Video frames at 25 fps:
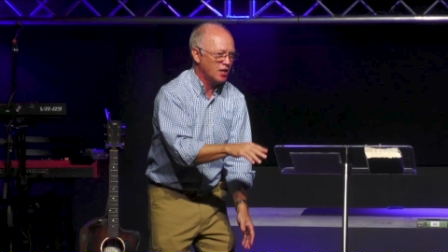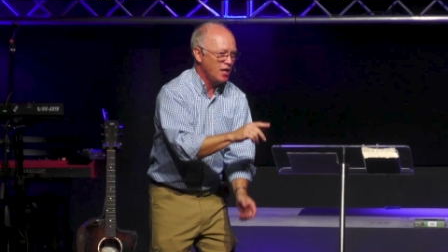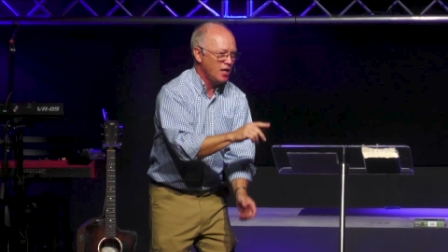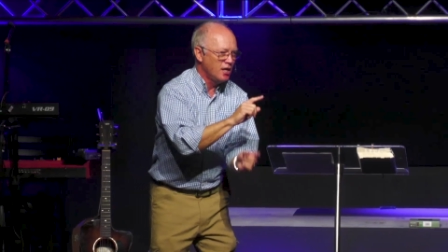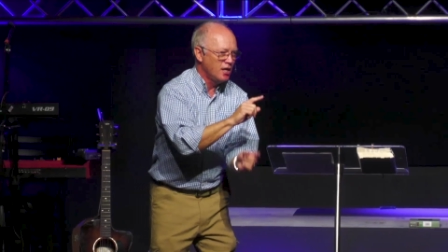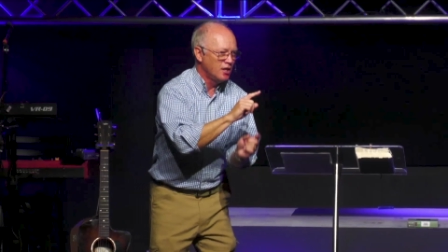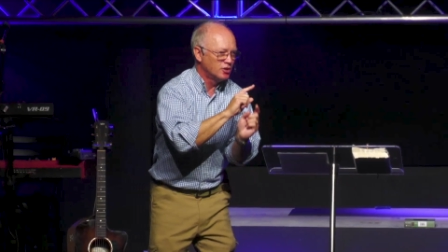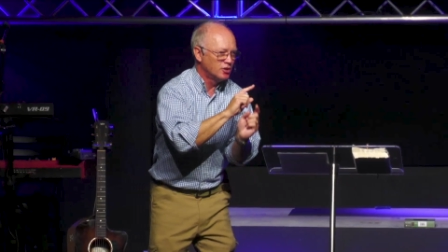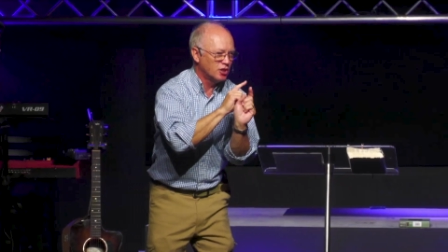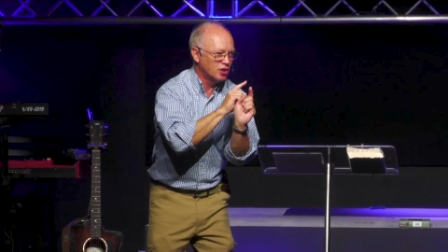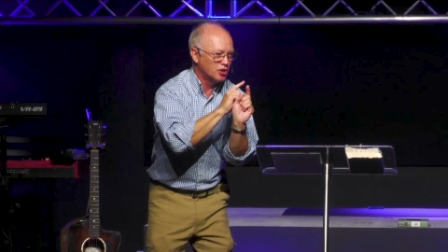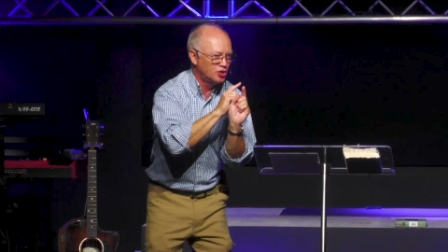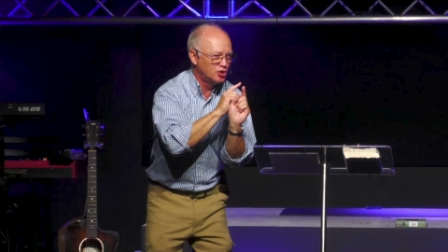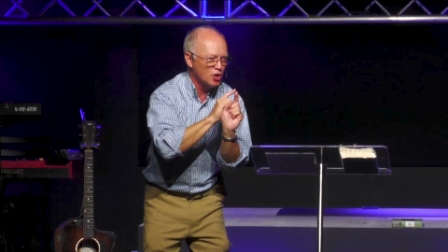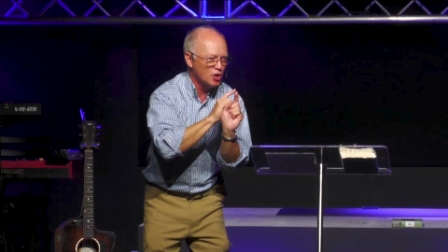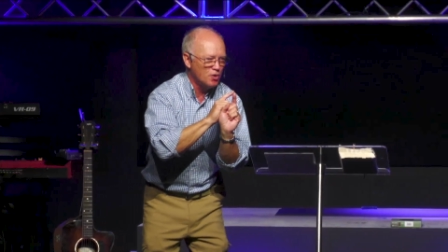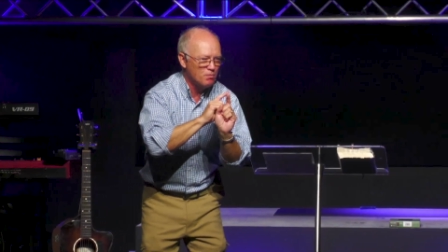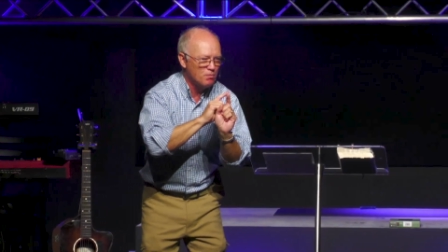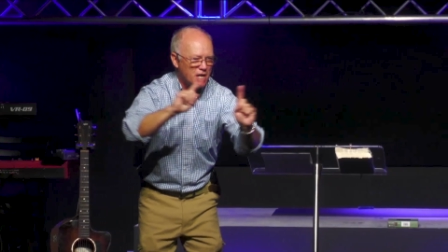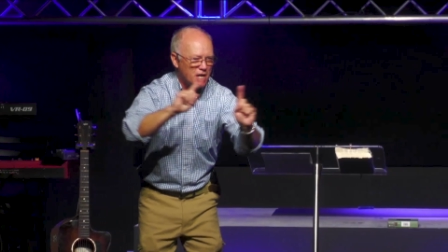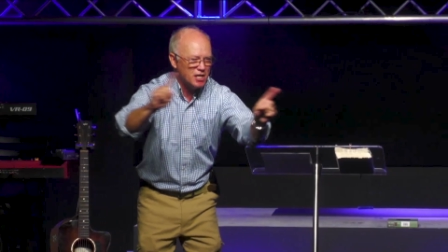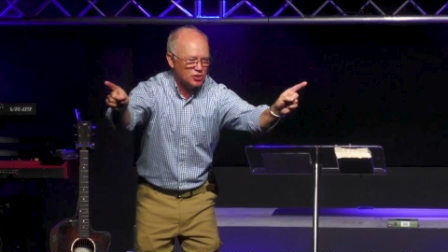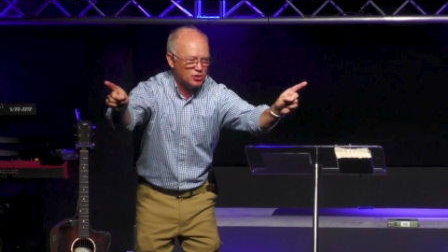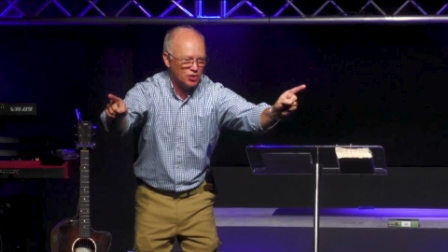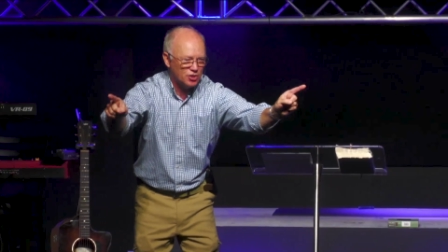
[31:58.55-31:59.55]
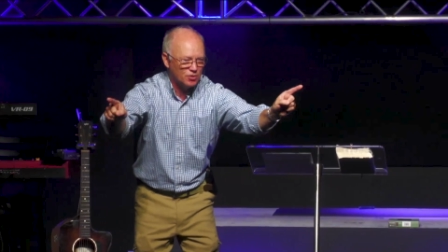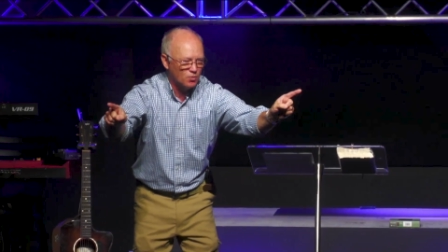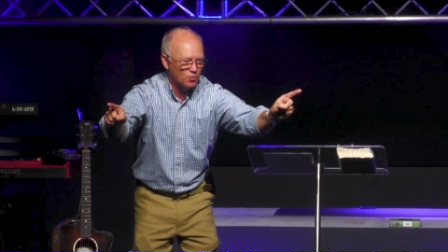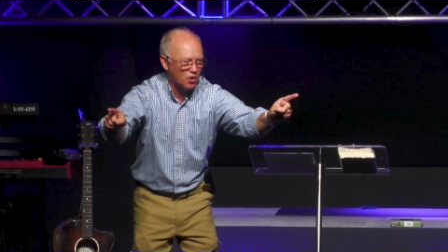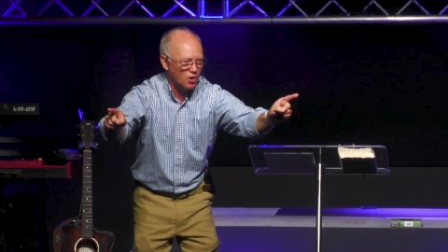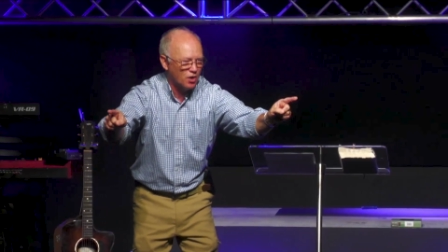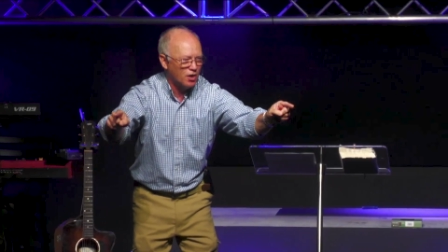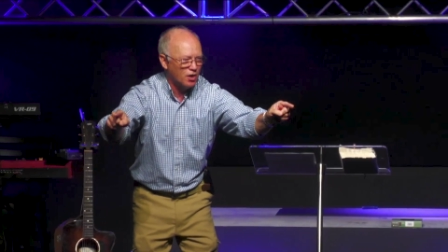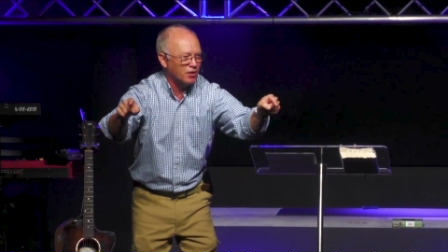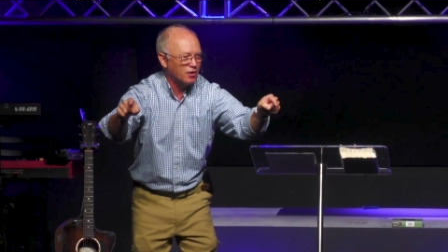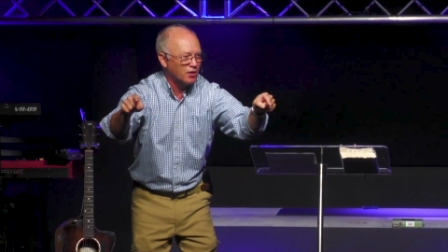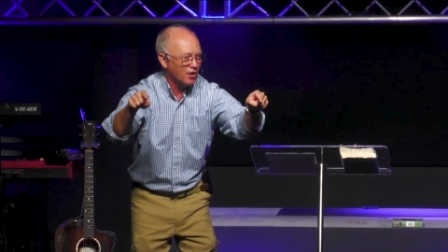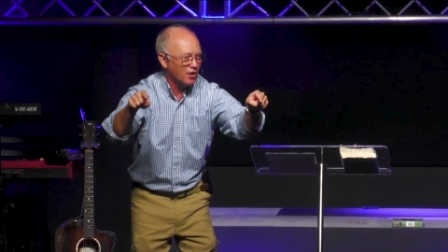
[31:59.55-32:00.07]
to do mission
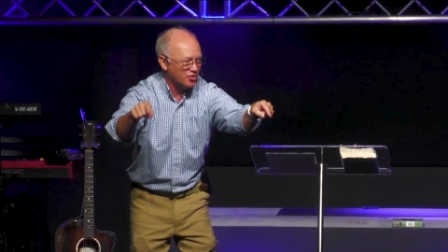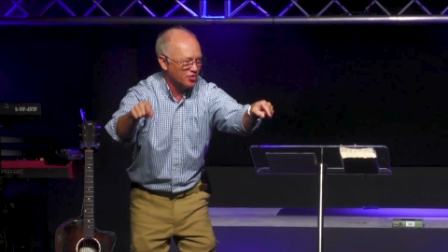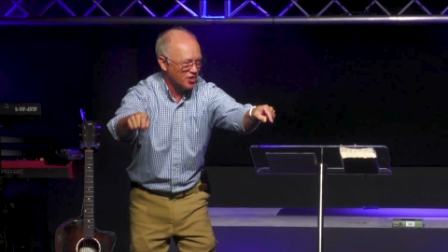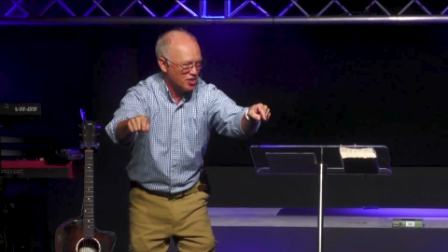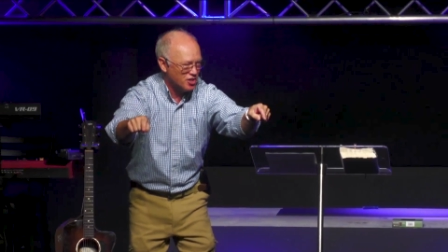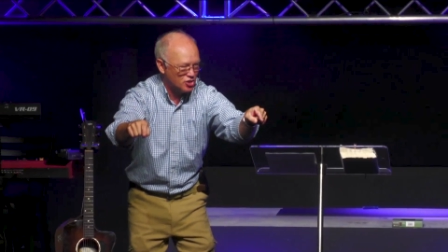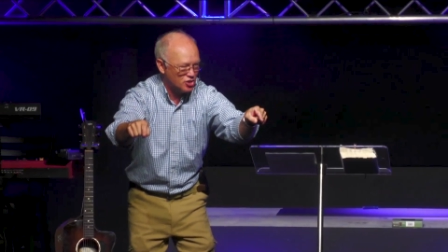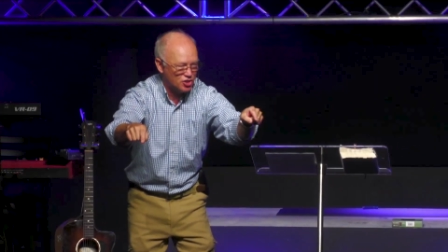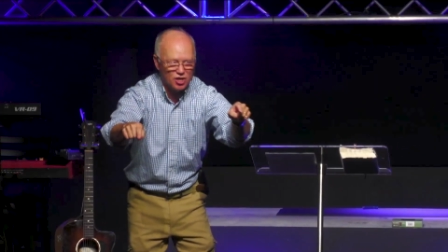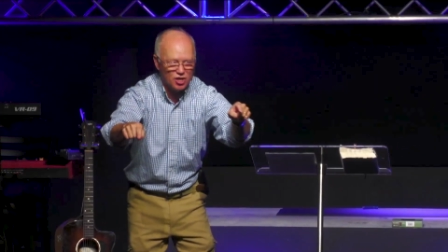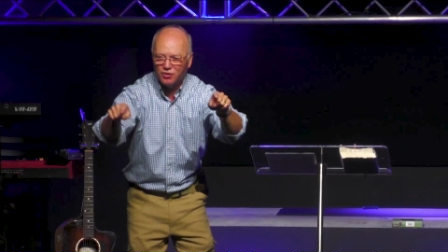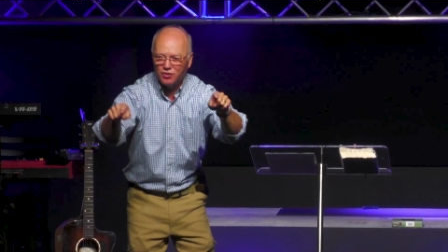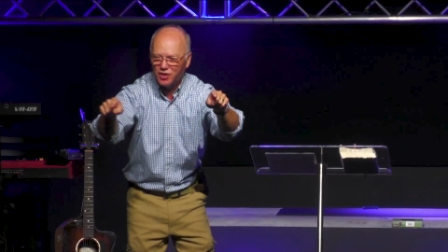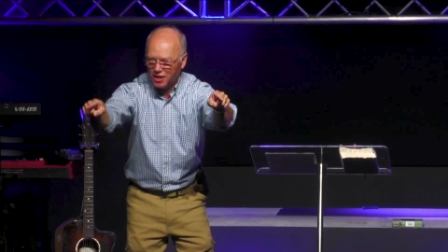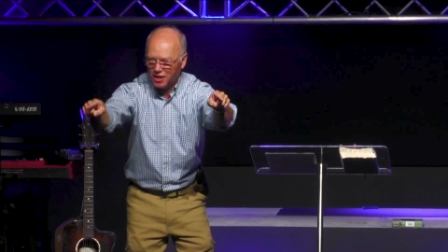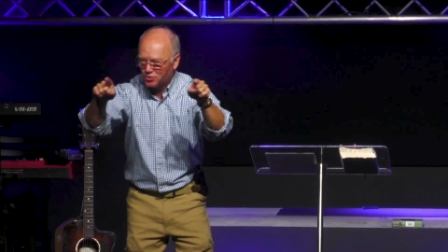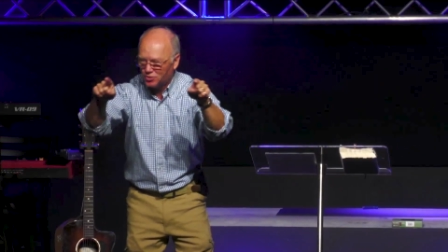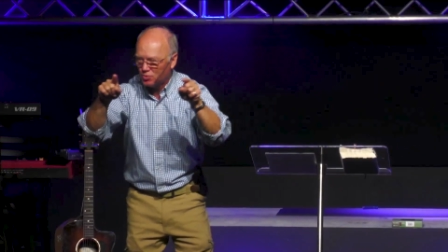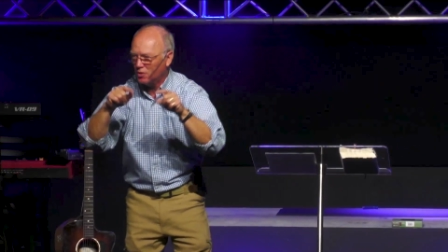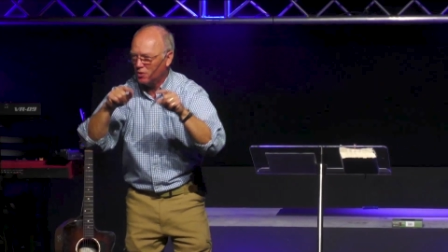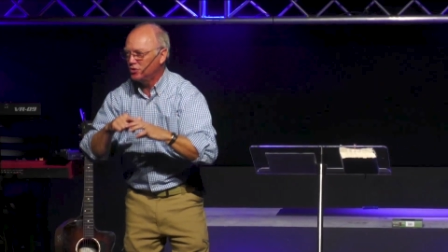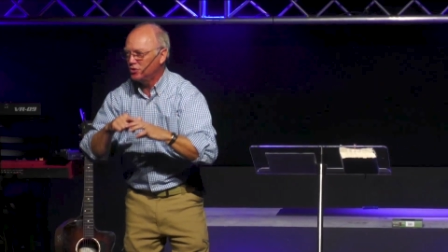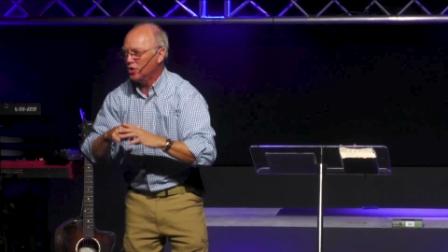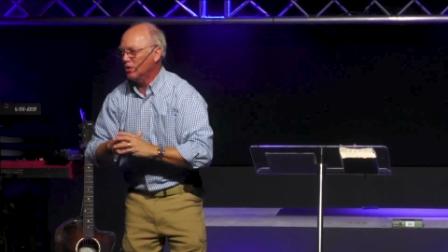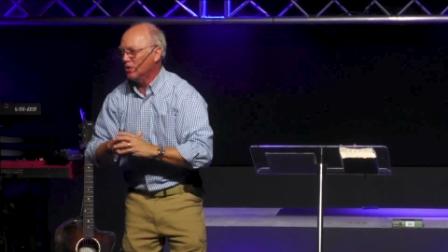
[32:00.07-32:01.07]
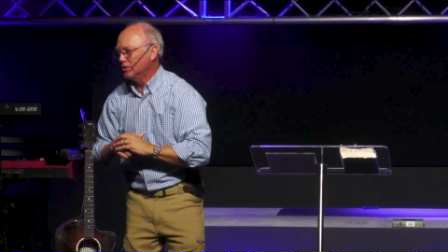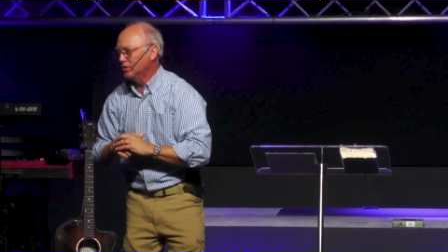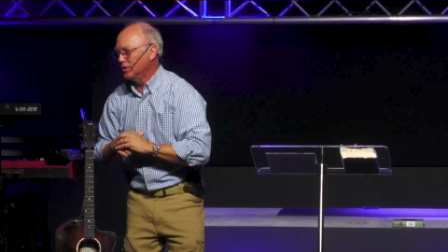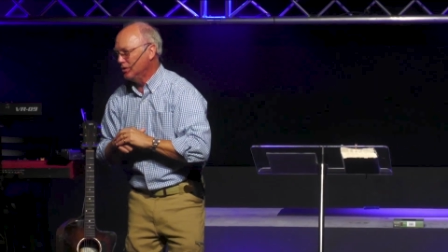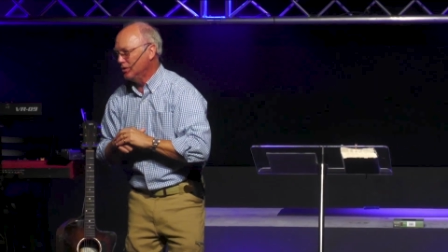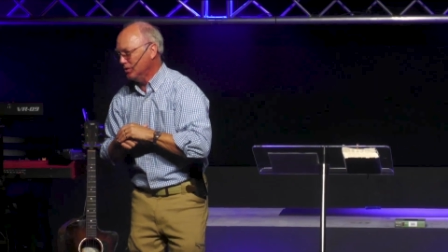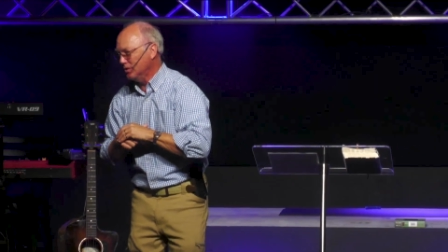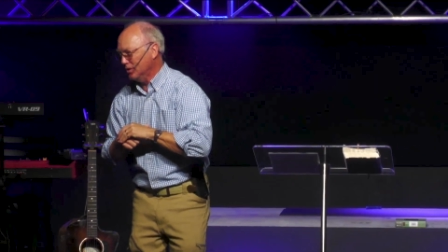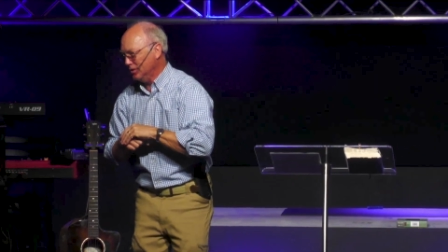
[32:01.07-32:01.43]
work this year. That's what y'all are doing.